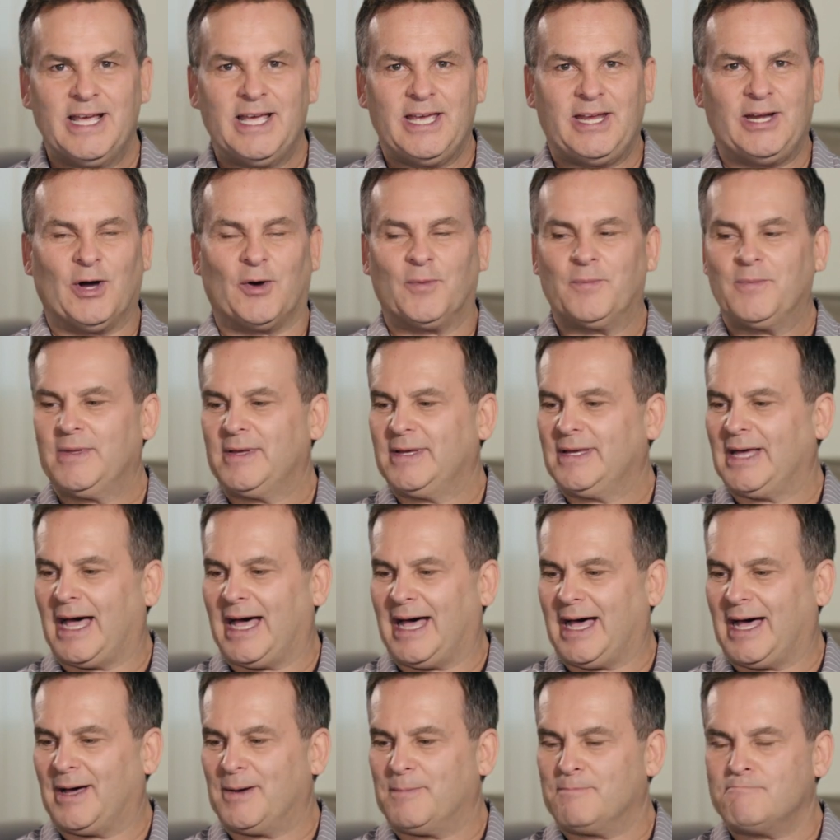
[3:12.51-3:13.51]
You
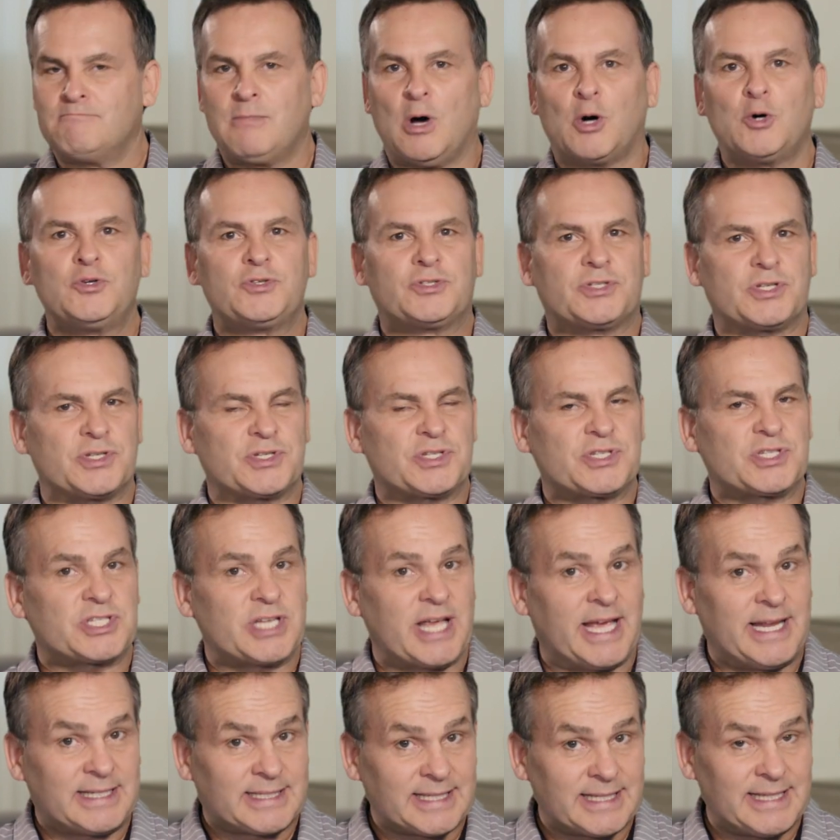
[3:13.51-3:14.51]
know, Moses
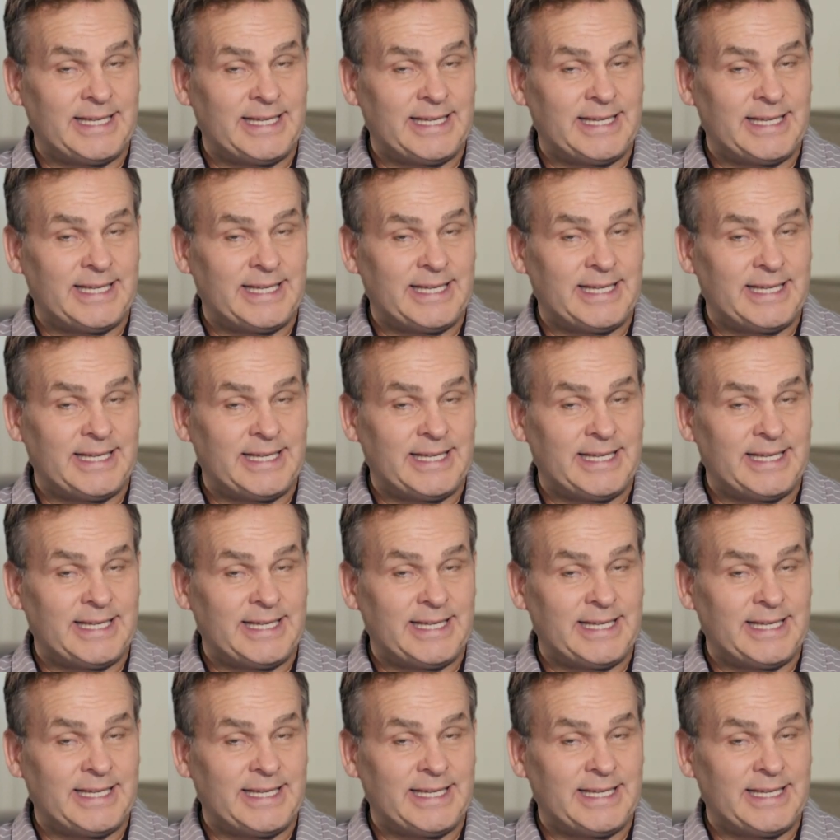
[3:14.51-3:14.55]
sent